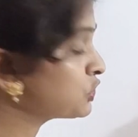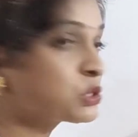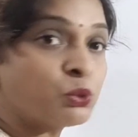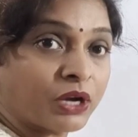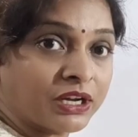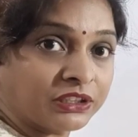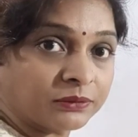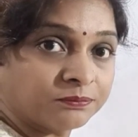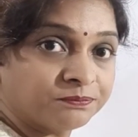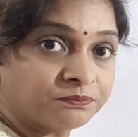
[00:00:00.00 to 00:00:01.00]
student.
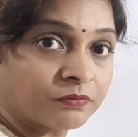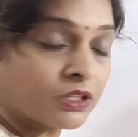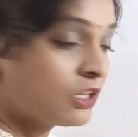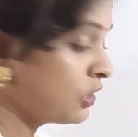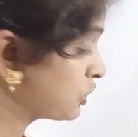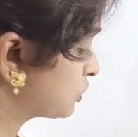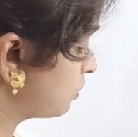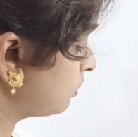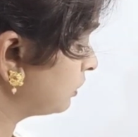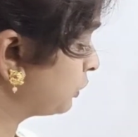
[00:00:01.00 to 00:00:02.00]

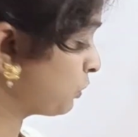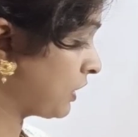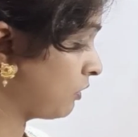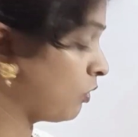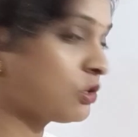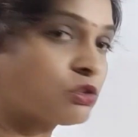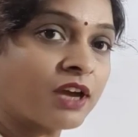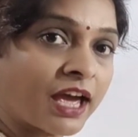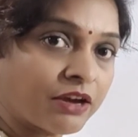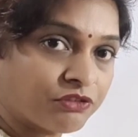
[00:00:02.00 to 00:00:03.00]
So you can also
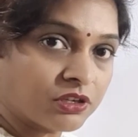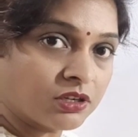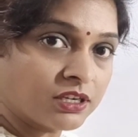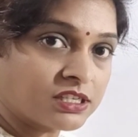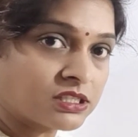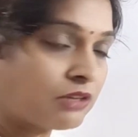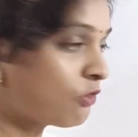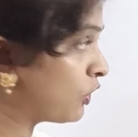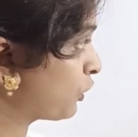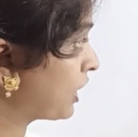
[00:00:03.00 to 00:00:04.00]
have here itself,
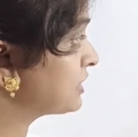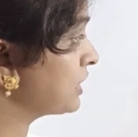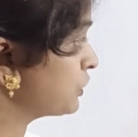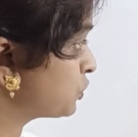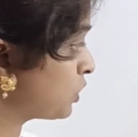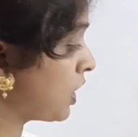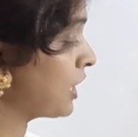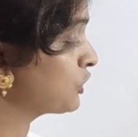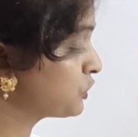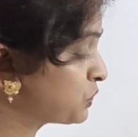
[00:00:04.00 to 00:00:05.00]
or you can say
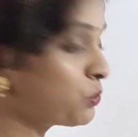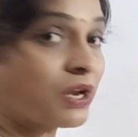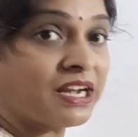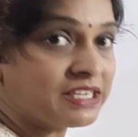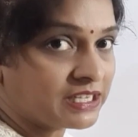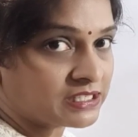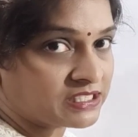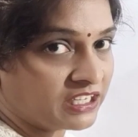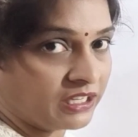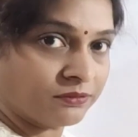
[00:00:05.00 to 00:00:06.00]
struct student
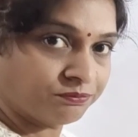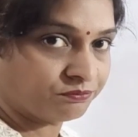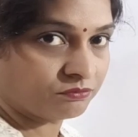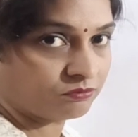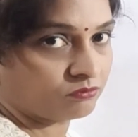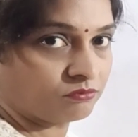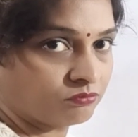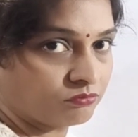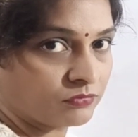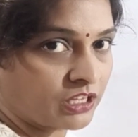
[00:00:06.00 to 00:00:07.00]
std.
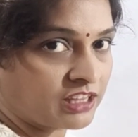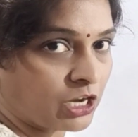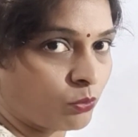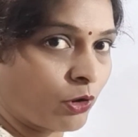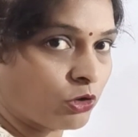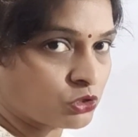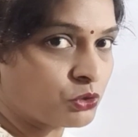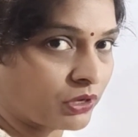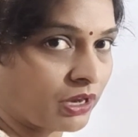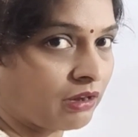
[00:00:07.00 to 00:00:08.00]
In that way also
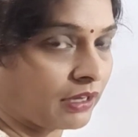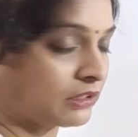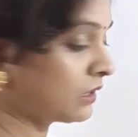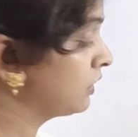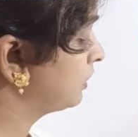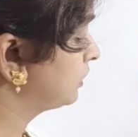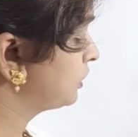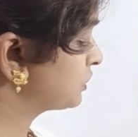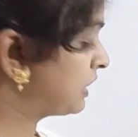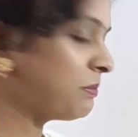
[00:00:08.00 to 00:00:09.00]
you can write.
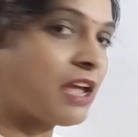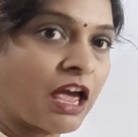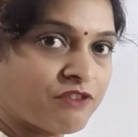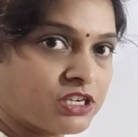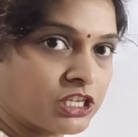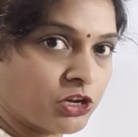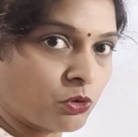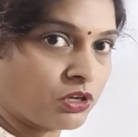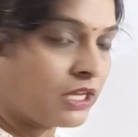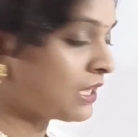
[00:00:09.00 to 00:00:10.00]
So let me have it here
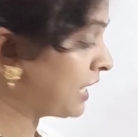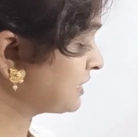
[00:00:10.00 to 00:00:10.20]
only. I